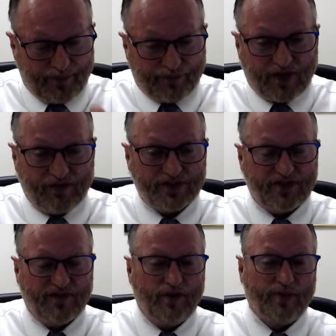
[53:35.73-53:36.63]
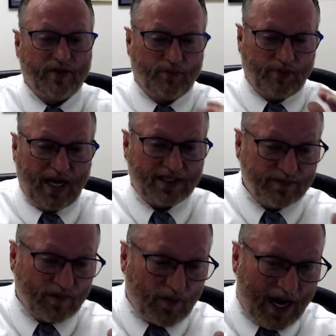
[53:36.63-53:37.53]
First of all, we're going to block some
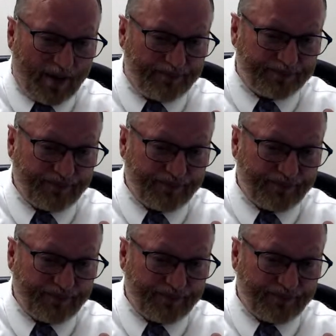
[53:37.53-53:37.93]
crap.